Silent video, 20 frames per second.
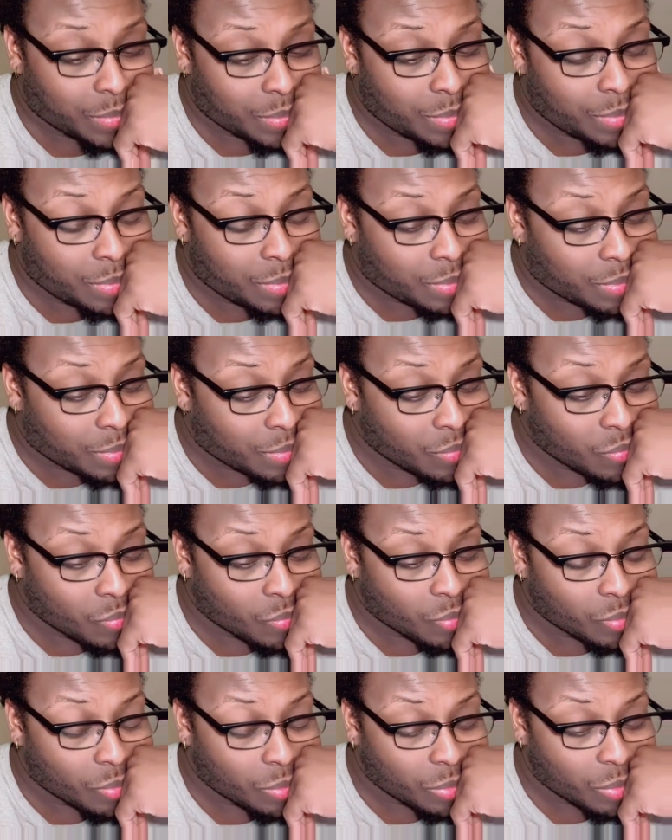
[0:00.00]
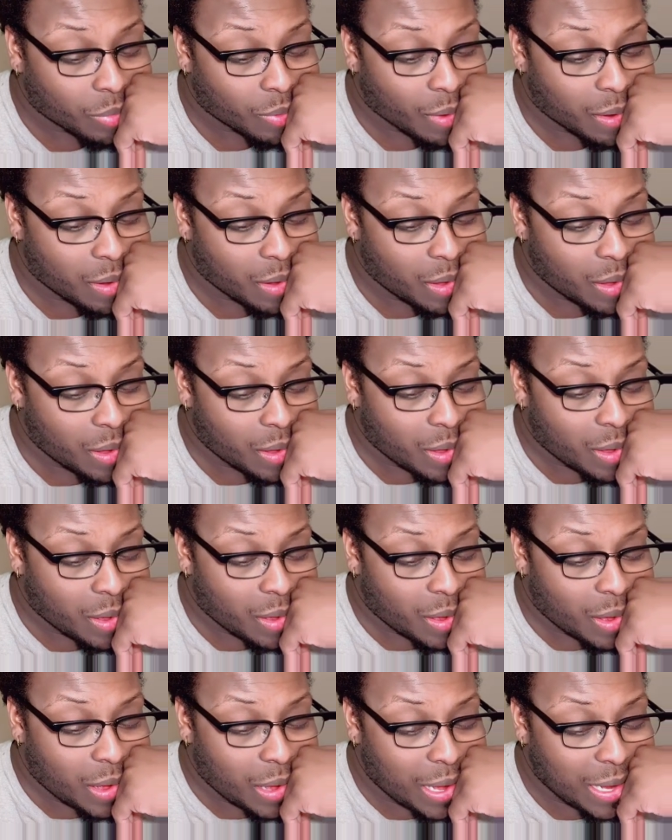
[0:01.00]

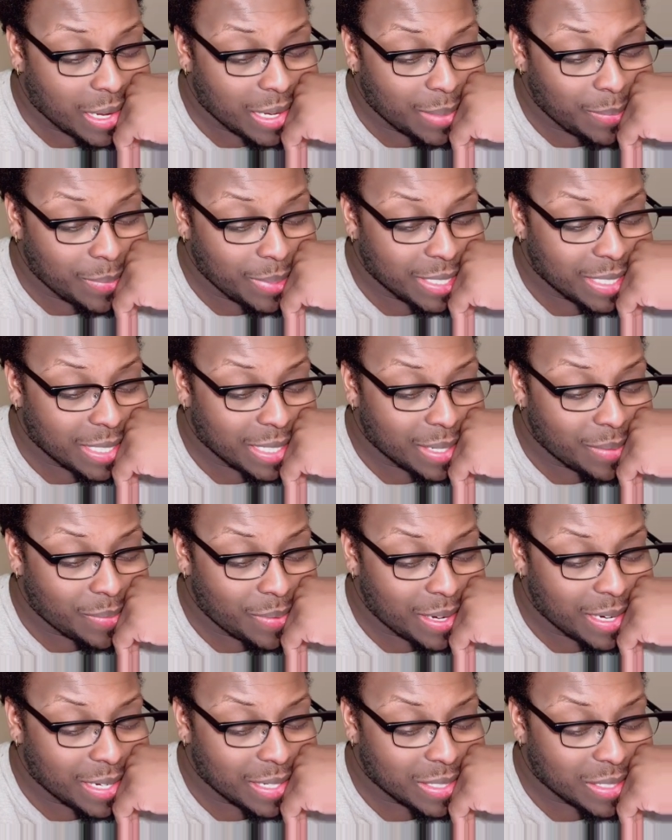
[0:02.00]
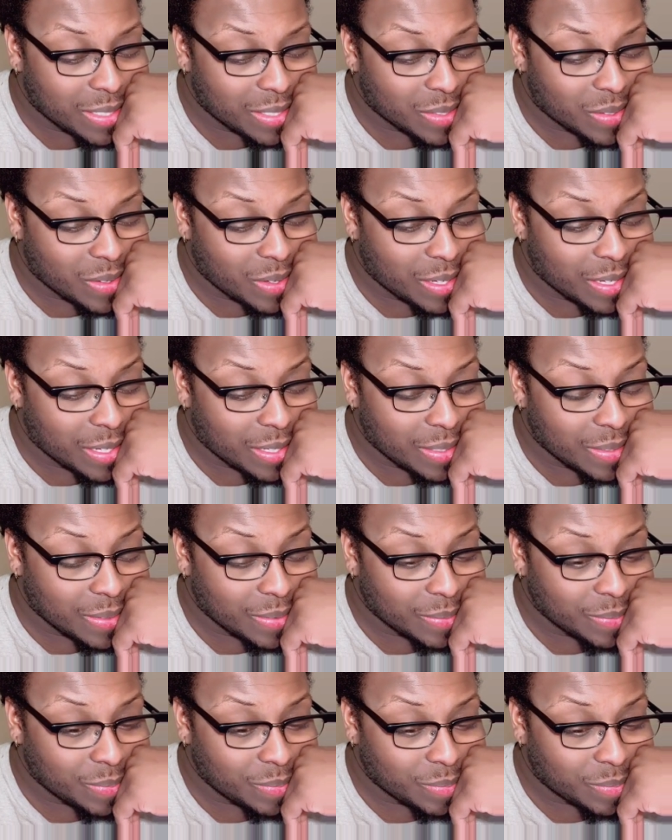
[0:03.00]
Let me see. What else is going
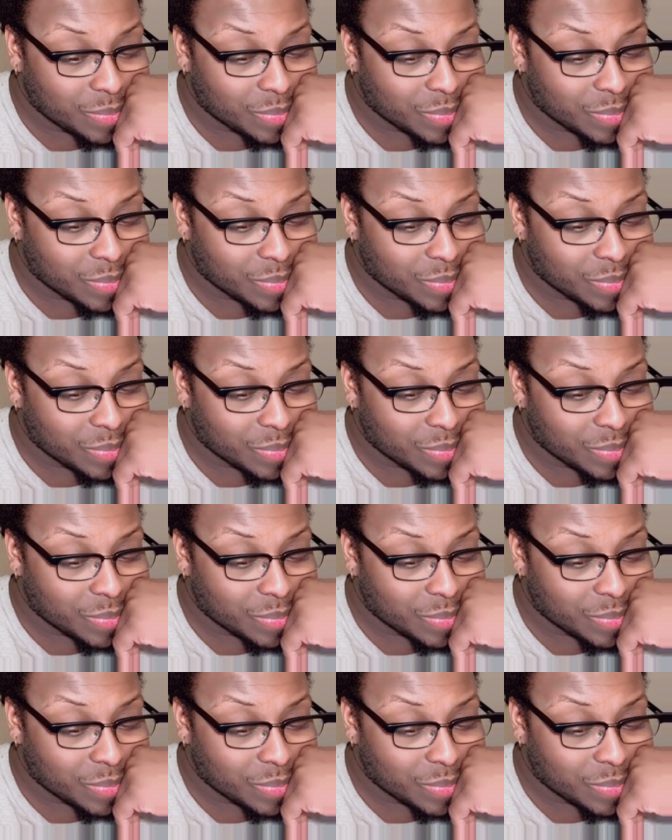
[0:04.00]
on?